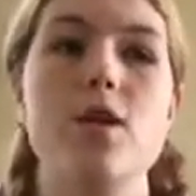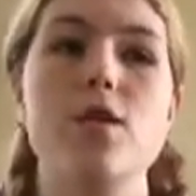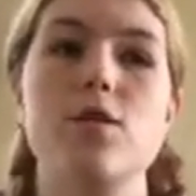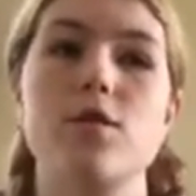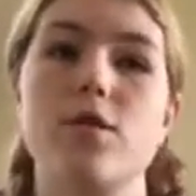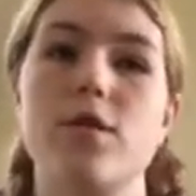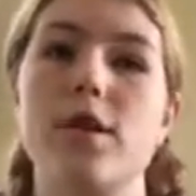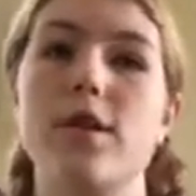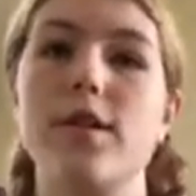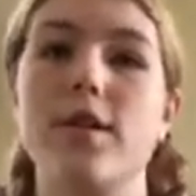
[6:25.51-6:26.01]

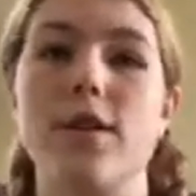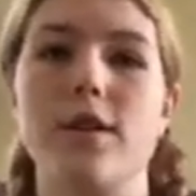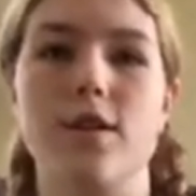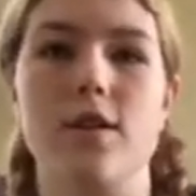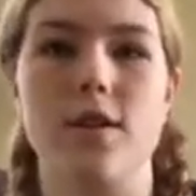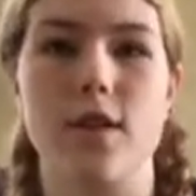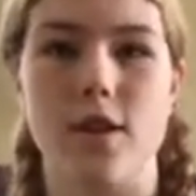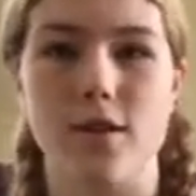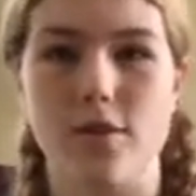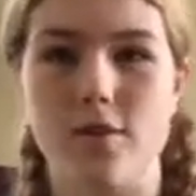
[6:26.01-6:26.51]
so they'll need
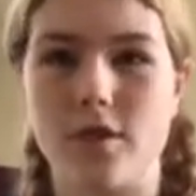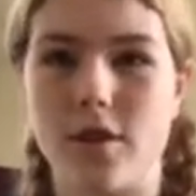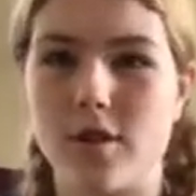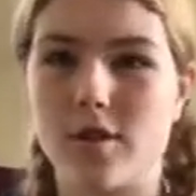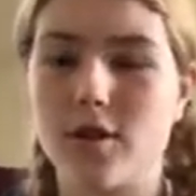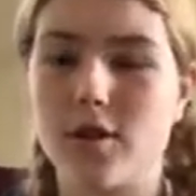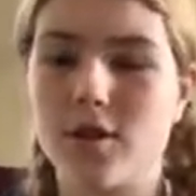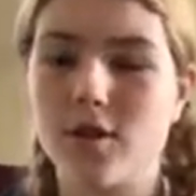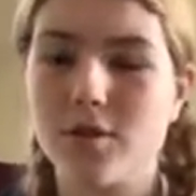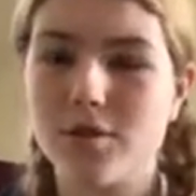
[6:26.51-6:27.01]
another
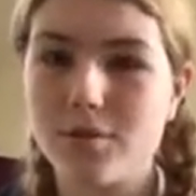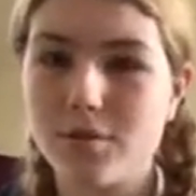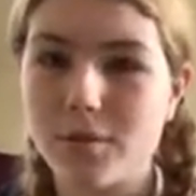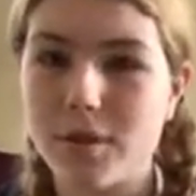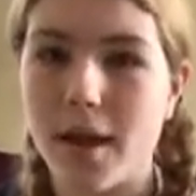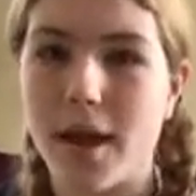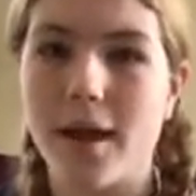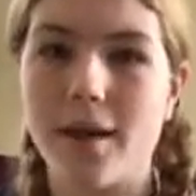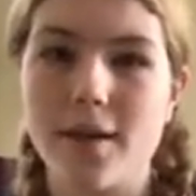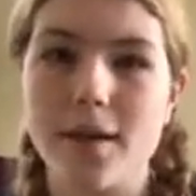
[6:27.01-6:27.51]
dog to do
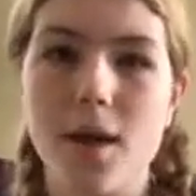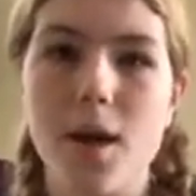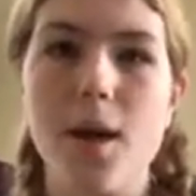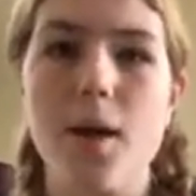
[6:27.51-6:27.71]
that.